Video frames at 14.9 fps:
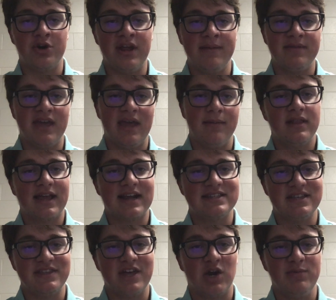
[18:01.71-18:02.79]
Dame game. Like I
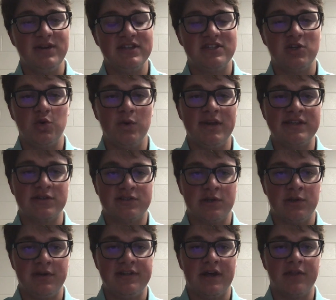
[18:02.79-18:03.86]
said, that'll be in 2 weeks, so
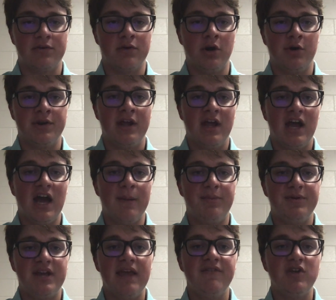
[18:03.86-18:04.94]
certainly down the road,
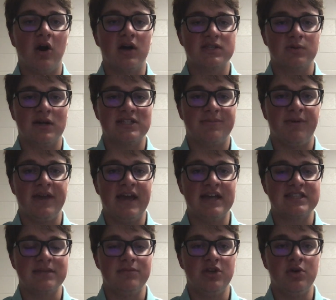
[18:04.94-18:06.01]
but Navy also has to play
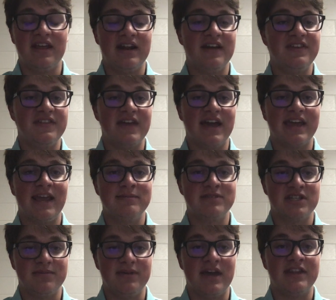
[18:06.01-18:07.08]
SMU, and I think that game's
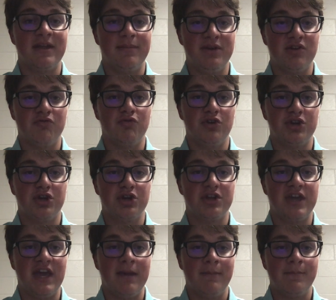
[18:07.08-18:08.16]
going to end up being a really good
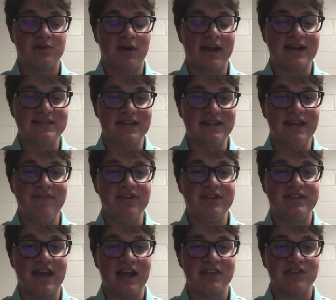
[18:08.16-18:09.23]
game. So like I said, Navy
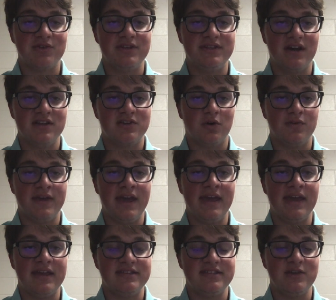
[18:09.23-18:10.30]
technically does hold the
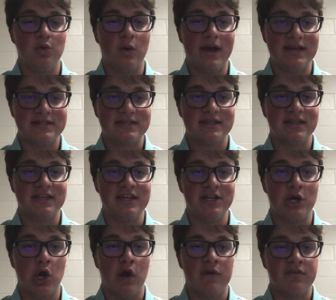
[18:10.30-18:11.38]
AAC West
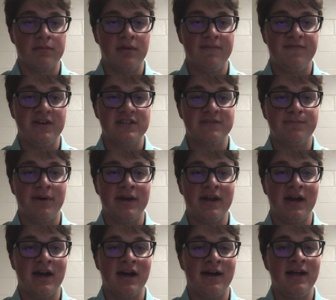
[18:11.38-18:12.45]
lead over Memphis, but
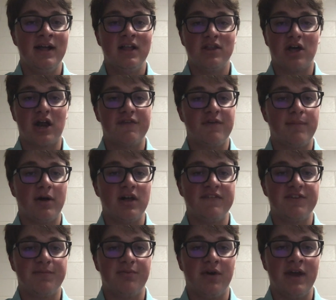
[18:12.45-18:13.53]
a lot of football
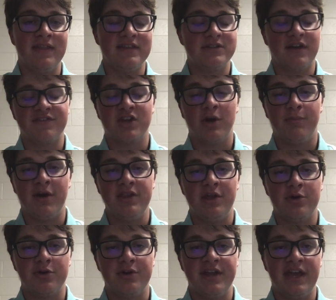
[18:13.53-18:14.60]
left to play. They still have to go play
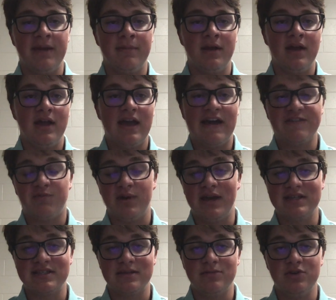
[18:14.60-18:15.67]
Notre Dame, have to
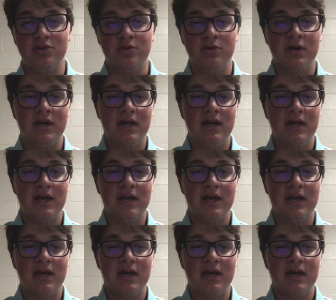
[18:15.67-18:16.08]
play SMU.